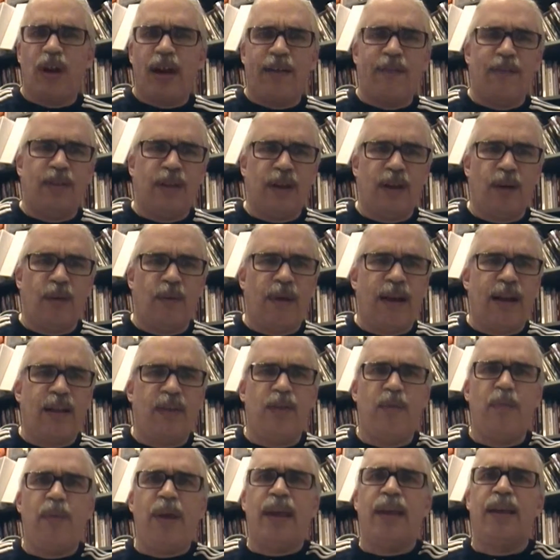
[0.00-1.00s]
traveling
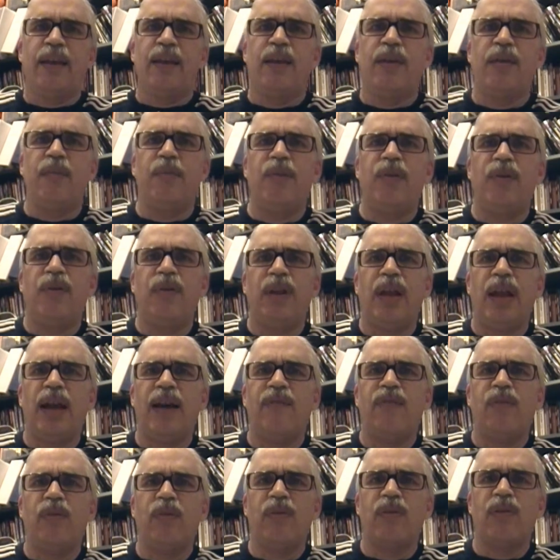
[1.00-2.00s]
around the pagan
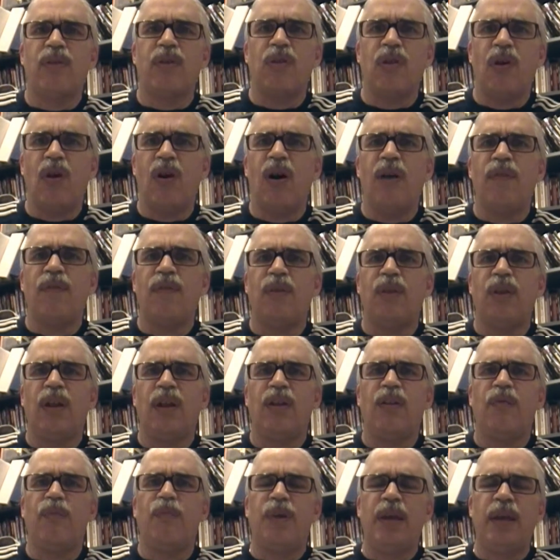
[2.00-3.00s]
community, I've noticed an awful
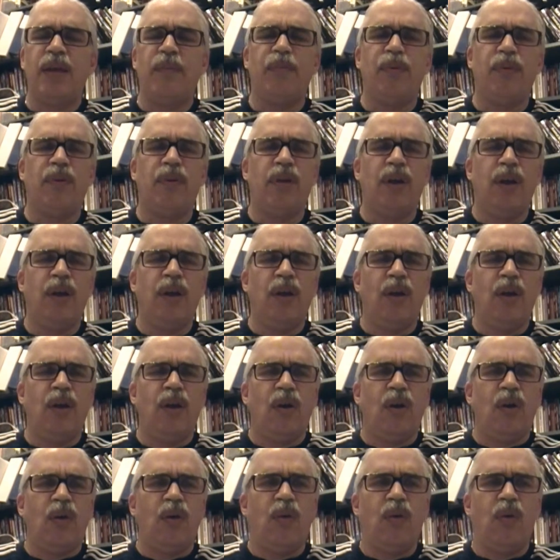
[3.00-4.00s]
lot of people
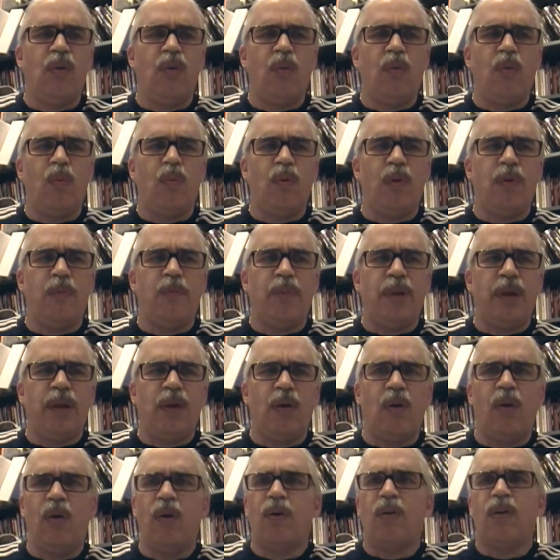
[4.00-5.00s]
who would
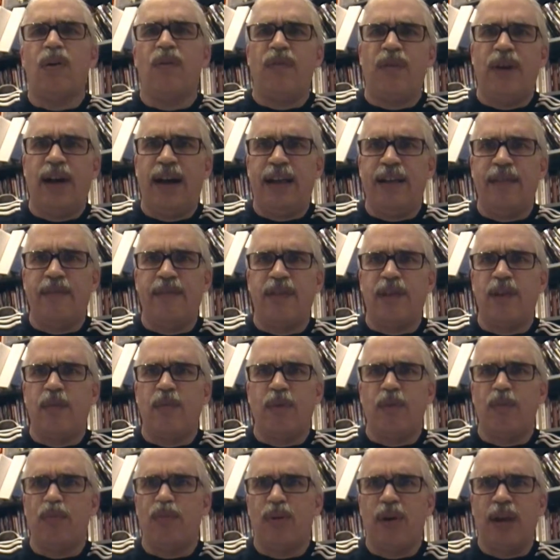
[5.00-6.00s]
be horrified if
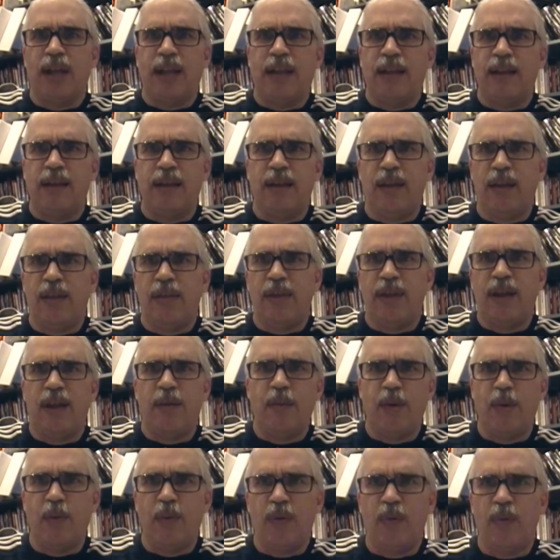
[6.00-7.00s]
someone brought out an
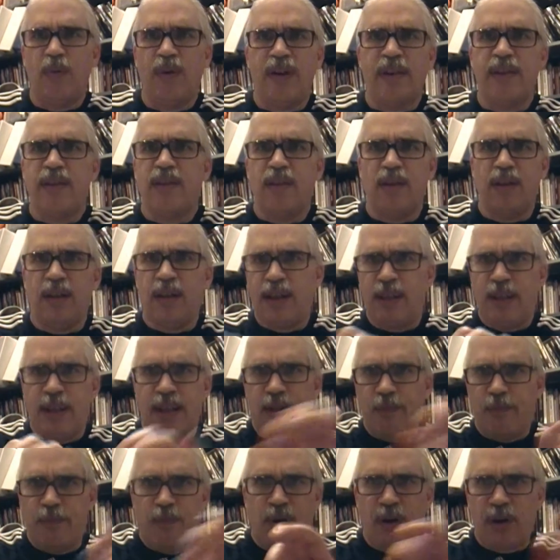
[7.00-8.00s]
athame with rust on it.
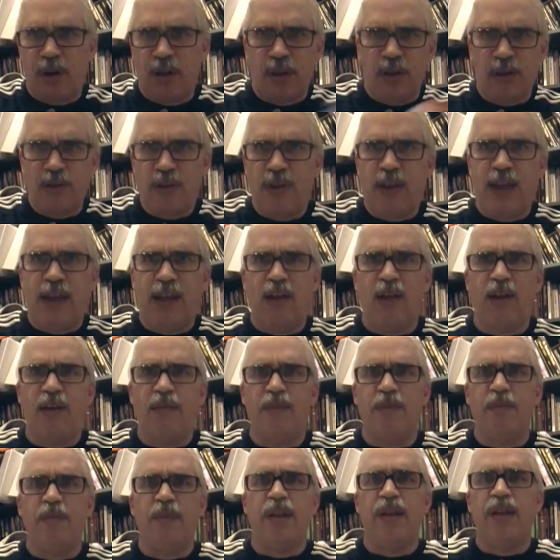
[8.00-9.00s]
They'd polish that
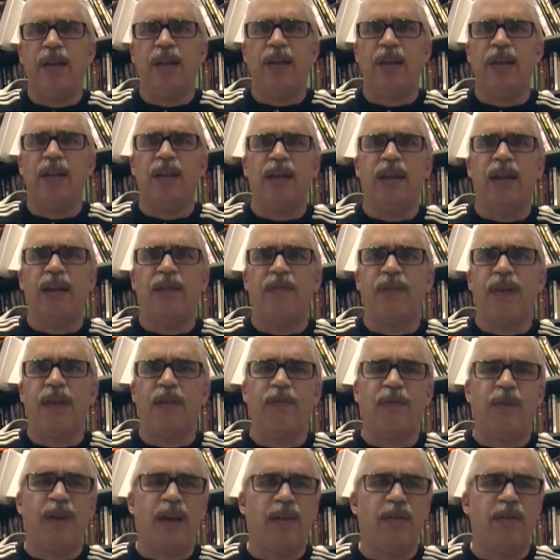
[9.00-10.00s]
off immediately if
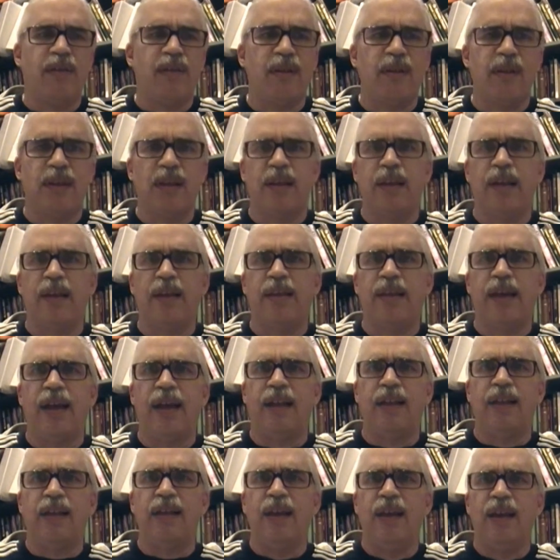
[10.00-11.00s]
they'd found something like
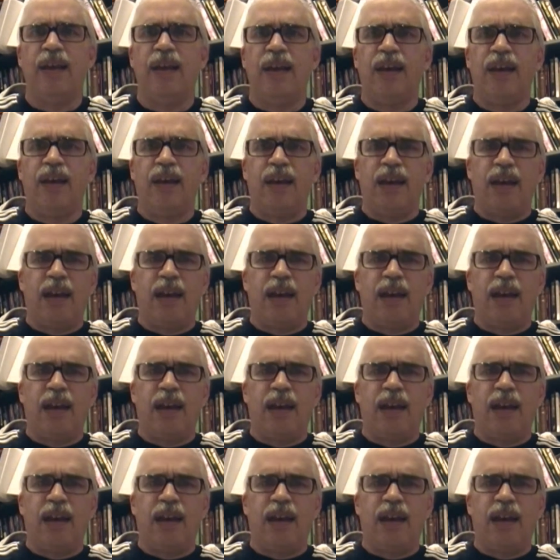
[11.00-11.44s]
that. And